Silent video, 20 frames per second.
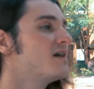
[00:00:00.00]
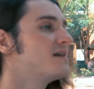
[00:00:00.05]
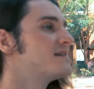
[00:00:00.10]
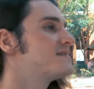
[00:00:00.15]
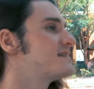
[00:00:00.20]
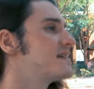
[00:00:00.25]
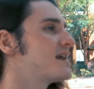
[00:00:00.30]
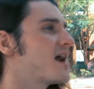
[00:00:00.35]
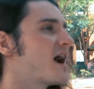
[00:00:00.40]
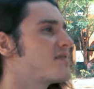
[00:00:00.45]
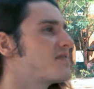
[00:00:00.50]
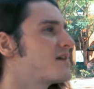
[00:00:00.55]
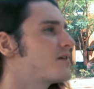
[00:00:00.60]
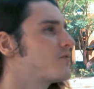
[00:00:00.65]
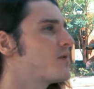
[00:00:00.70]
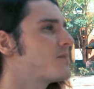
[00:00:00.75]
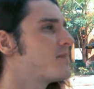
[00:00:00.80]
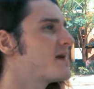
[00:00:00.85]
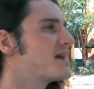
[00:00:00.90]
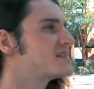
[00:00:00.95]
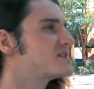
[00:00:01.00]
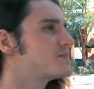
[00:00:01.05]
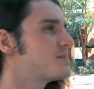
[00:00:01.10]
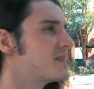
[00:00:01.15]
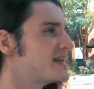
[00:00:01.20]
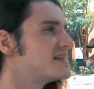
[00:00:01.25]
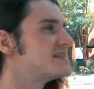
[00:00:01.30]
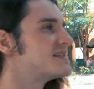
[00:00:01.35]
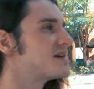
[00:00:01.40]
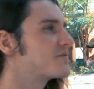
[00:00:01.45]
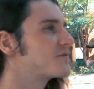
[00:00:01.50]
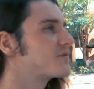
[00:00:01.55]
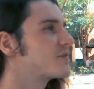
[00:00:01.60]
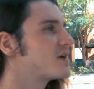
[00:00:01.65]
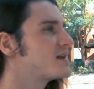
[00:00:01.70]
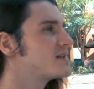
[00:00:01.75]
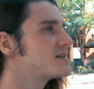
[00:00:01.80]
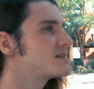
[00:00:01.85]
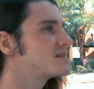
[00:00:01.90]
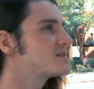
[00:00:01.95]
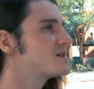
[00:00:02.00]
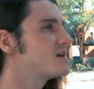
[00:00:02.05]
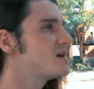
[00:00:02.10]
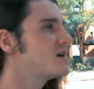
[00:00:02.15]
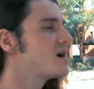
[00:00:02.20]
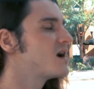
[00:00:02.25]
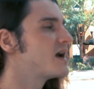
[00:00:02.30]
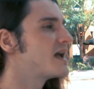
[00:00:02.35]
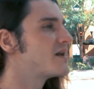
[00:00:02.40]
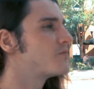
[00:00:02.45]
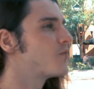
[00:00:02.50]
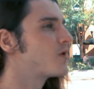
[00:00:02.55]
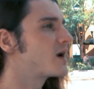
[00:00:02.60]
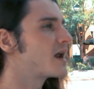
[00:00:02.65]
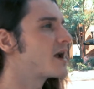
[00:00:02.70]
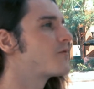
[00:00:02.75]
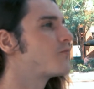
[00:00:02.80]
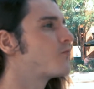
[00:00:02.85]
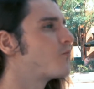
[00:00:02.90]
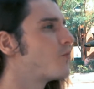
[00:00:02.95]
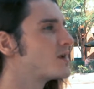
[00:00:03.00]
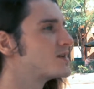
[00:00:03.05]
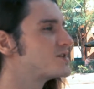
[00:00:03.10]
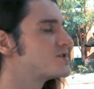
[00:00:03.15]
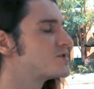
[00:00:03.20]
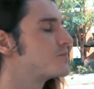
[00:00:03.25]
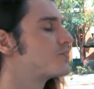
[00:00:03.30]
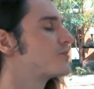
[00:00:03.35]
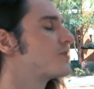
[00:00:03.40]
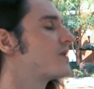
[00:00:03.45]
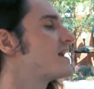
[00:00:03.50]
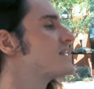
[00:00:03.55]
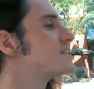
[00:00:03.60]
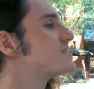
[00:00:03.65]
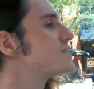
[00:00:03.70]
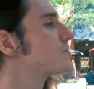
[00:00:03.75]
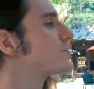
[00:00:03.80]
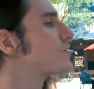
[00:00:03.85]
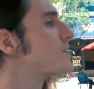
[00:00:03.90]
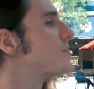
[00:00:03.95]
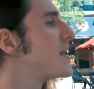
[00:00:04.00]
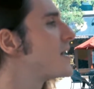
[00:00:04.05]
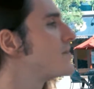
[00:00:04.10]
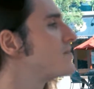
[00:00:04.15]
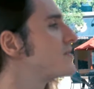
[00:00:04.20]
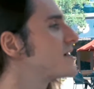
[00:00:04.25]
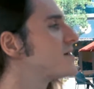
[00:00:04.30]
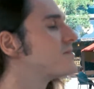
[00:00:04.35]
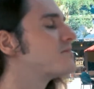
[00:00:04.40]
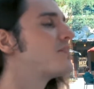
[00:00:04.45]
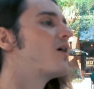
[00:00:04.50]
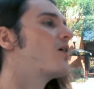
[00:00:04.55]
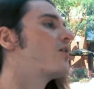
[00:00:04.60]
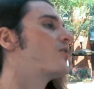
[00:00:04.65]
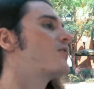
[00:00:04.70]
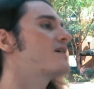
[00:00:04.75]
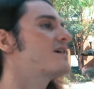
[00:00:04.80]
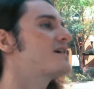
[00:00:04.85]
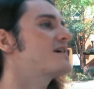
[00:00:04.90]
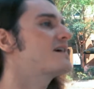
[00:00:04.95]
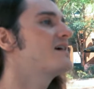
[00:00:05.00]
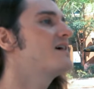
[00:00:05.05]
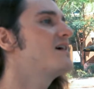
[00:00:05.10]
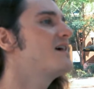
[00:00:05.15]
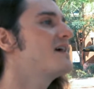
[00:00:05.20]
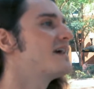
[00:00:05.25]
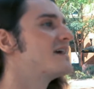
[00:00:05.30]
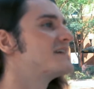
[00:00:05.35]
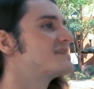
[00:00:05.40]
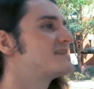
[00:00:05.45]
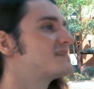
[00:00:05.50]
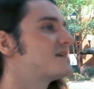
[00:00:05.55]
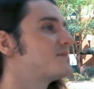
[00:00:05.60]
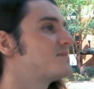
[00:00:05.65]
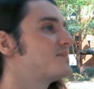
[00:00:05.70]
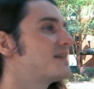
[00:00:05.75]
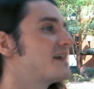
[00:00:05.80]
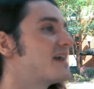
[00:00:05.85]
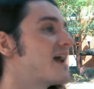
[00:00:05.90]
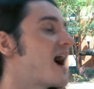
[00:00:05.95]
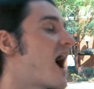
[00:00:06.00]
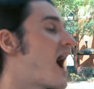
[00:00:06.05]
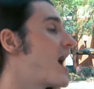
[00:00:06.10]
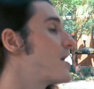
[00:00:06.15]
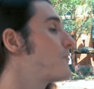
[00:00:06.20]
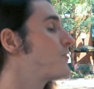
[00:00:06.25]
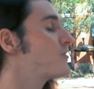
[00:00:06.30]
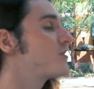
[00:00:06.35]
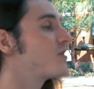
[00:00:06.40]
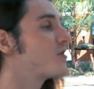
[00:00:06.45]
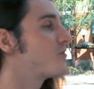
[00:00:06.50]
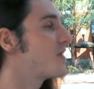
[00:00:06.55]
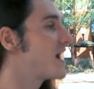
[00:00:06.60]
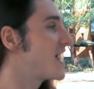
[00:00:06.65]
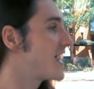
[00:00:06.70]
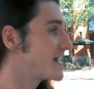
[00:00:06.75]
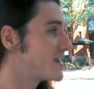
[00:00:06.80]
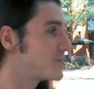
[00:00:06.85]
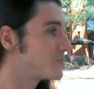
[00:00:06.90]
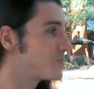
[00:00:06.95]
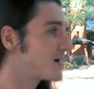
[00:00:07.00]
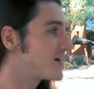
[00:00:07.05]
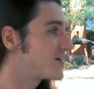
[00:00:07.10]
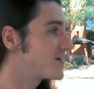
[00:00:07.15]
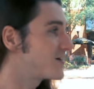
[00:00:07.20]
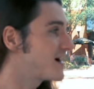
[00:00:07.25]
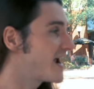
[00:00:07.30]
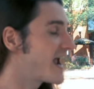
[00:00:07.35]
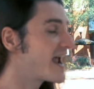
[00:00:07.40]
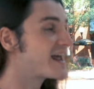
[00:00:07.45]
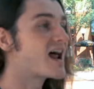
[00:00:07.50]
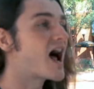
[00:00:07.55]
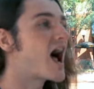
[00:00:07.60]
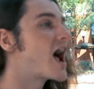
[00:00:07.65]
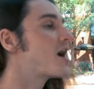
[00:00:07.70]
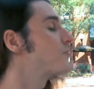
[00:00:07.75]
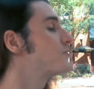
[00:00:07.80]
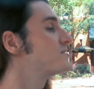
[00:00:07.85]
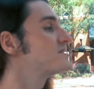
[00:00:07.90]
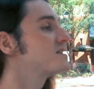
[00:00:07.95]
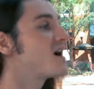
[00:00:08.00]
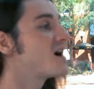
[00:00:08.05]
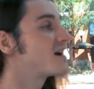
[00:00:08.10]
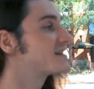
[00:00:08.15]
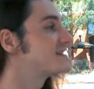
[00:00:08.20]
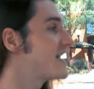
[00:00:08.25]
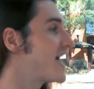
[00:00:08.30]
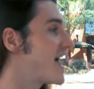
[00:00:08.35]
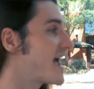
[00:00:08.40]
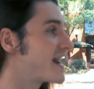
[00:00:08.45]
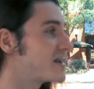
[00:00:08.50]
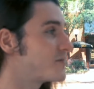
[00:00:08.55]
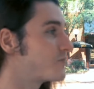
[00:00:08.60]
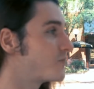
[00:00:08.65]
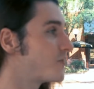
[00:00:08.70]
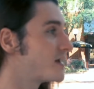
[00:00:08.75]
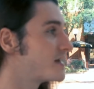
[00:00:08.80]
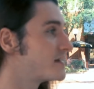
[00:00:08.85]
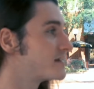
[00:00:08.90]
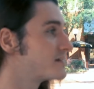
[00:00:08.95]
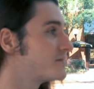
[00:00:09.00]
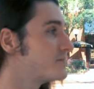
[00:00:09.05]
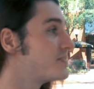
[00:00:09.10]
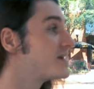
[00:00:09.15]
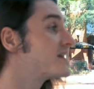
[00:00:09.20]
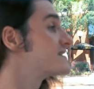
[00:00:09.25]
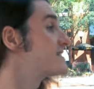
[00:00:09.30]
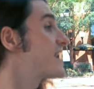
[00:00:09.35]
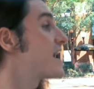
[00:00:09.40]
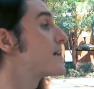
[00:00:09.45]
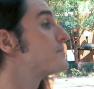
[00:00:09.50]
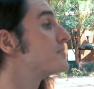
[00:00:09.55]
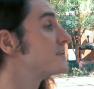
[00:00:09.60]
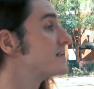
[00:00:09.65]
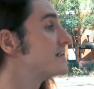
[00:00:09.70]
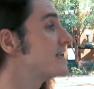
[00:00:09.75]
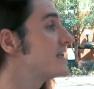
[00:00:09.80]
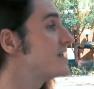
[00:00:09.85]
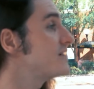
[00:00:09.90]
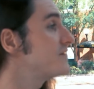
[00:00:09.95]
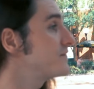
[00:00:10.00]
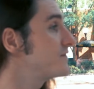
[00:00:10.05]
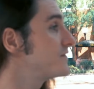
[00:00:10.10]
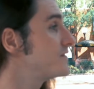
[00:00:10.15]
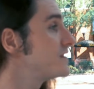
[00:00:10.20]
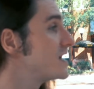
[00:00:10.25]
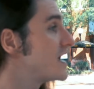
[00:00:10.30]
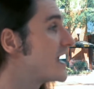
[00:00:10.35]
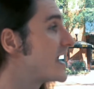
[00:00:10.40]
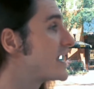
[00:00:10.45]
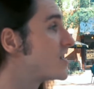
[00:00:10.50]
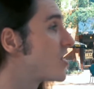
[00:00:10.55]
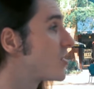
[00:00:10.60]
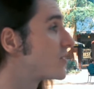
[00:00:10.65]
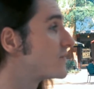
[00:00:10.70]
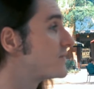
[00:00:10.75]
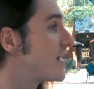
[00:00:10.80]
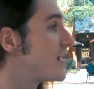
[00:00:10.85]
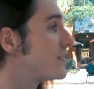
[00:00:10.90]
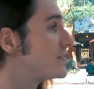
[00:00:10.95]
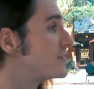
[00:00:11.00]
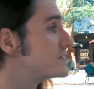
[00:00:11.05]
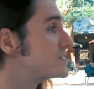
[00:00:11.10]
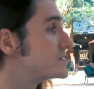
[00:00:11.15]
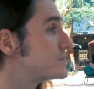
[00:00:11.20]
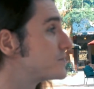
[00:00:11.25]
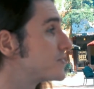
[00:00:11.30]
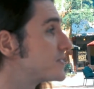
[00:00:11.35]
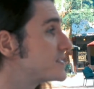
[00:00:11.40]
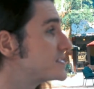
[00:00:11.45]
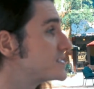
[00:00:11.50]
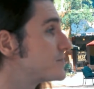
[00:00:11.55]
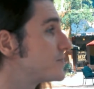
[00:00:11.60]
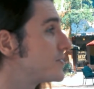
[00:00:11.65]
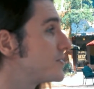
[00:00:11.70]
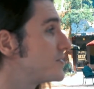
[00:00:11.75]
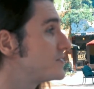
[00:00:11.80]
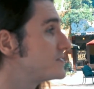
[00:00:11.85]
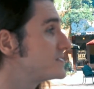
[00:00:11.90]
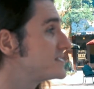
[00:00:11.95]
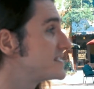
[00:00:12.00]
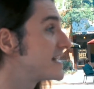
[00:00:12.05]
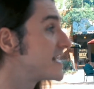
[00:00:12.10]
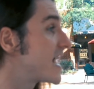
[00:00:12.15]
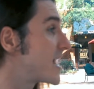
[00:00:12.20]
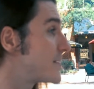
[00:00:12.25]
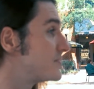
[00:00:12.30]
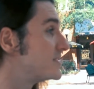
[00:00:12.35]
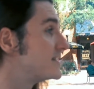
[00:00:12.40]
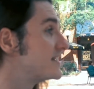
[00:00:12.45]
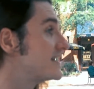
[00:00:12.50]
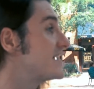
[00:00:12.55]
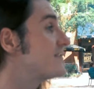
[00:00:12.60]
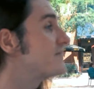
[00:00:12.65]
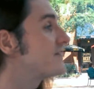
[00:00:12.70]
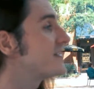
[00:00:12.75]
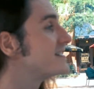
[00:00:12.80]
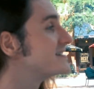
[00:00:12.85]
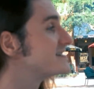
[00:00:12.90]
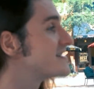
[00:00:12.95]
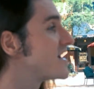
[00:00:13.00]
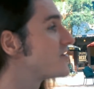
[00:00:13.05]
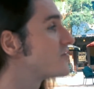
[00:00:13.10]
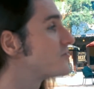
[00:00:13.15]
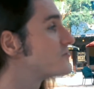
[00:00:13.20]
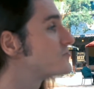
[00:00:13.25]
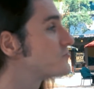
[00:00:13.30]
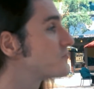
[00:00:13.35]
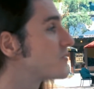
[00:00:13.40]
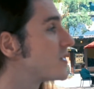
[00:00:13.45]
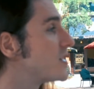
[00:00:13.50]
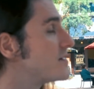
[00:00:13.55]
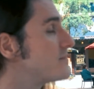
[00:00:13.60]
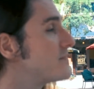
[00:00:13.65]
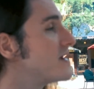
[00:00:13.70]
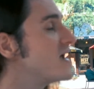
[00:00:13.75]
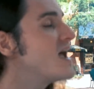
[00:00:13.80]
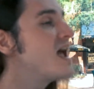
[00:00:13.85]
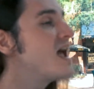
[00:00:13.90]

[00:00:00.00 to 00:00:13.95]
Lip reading: See, I think what makes me different and what I want to bring to the Republican Party is simply, I will go anywhere and I will talk to anyone, because I believe in our values and principles, and I believe in Donald Trump,